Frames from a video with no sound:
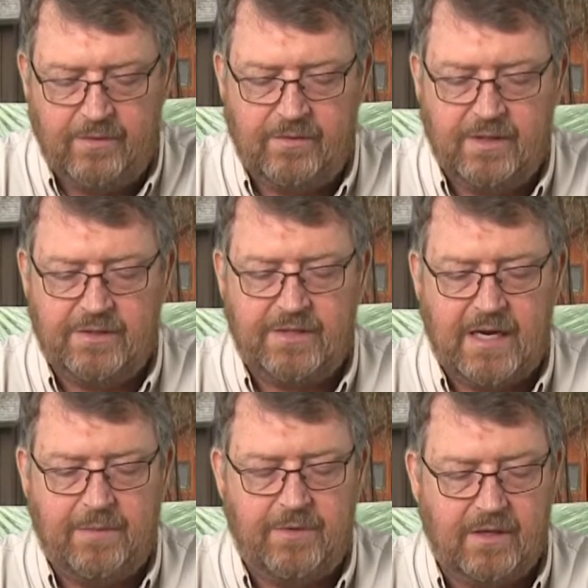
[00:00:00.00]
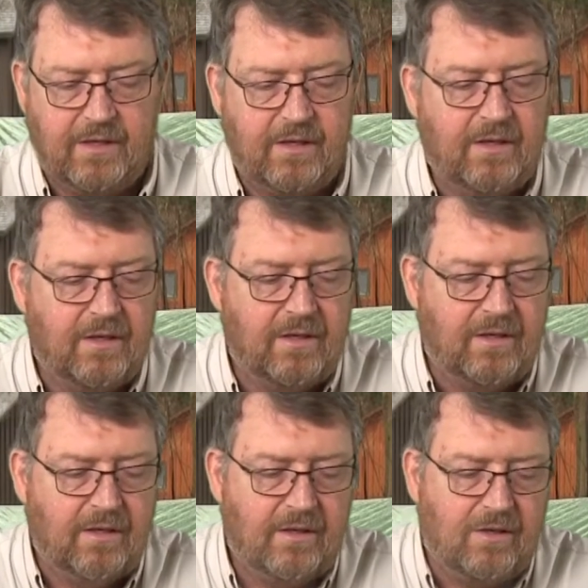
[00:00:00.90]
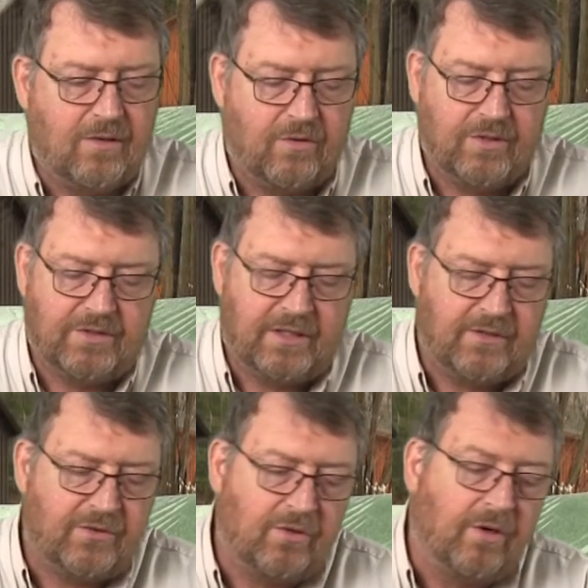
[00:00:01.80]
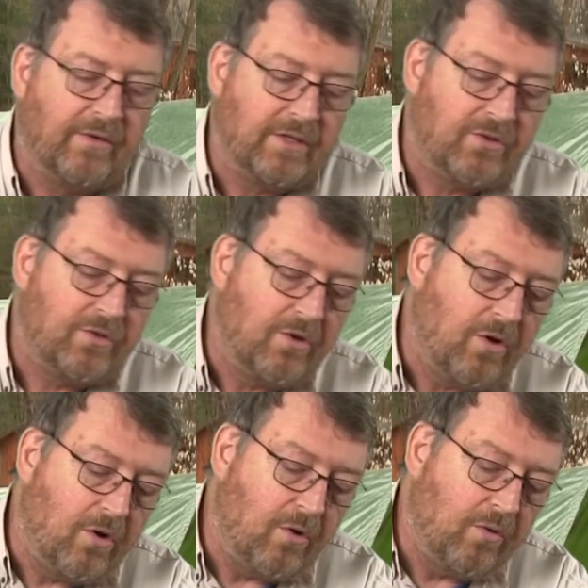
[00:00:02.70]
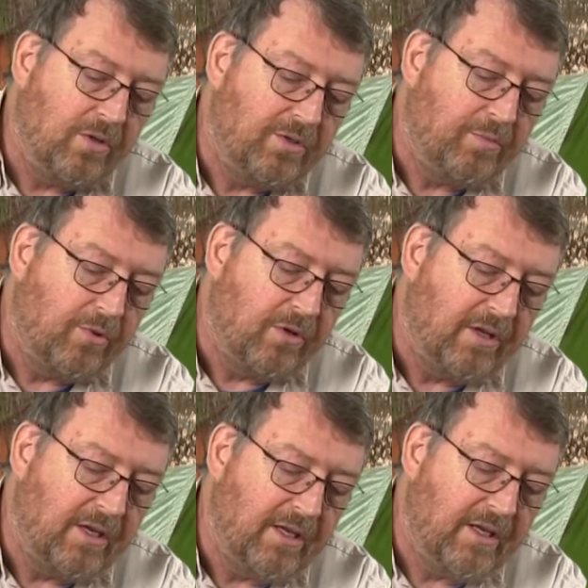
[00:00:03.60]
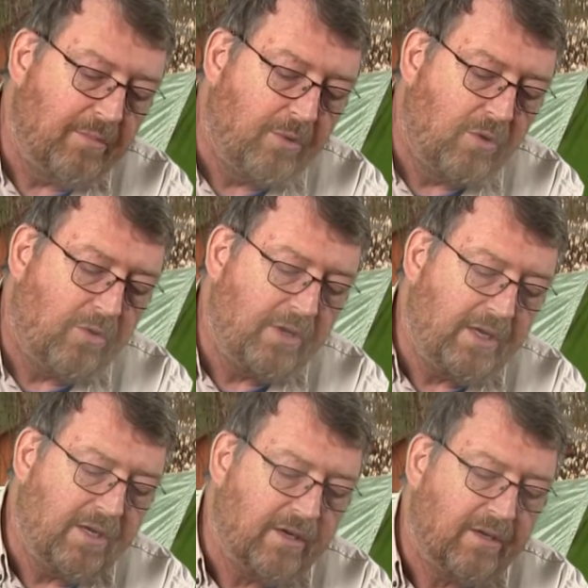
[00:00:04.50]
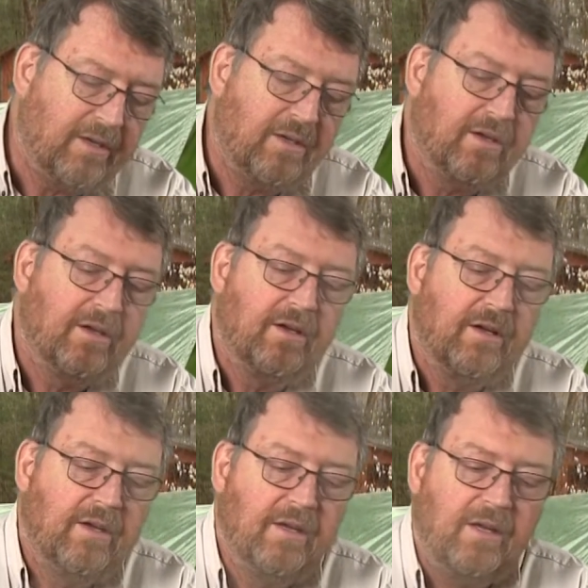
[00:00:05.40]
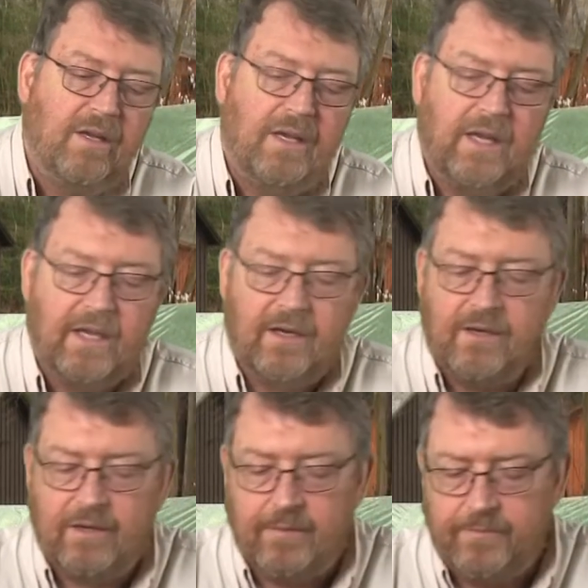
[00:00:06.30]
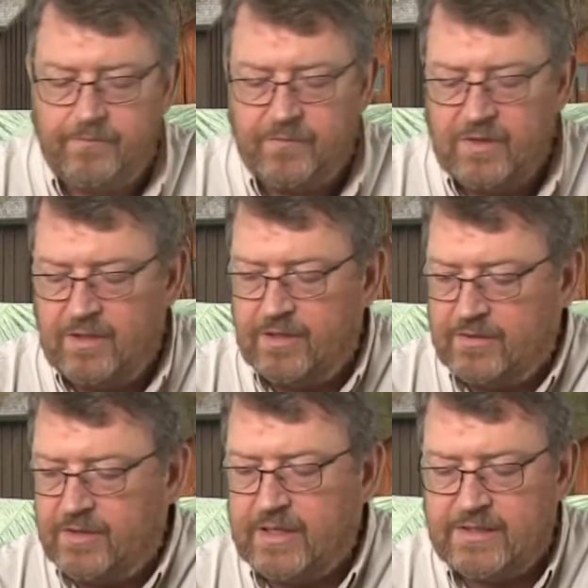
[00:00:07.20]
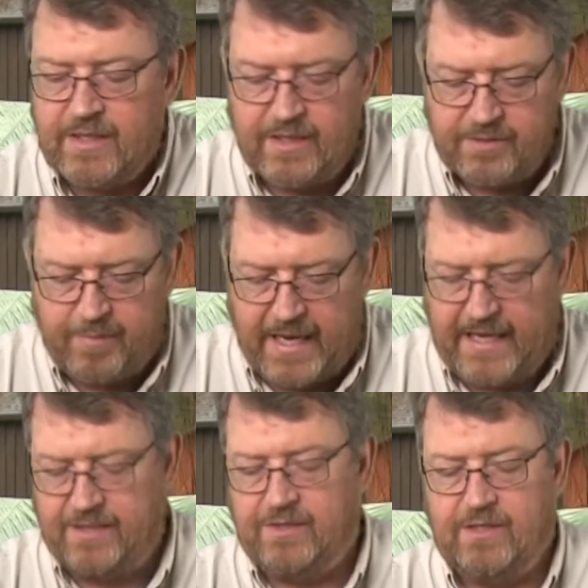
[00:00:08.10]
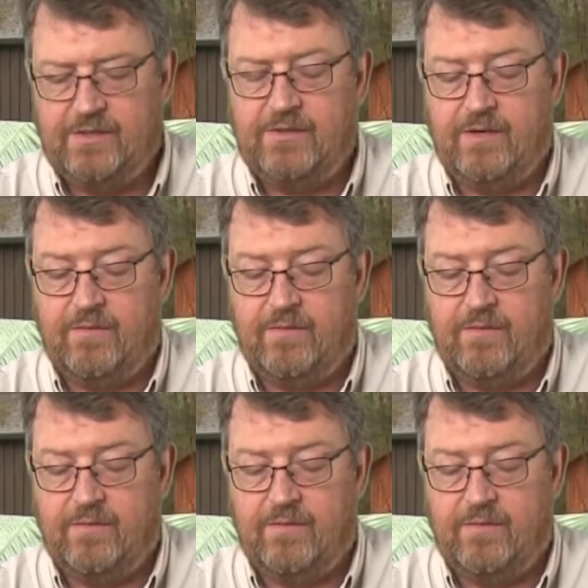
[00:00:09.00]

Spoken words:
it's time to, of course, then serve it. So let's pour a little in the bowl here, and this, like I said, this package has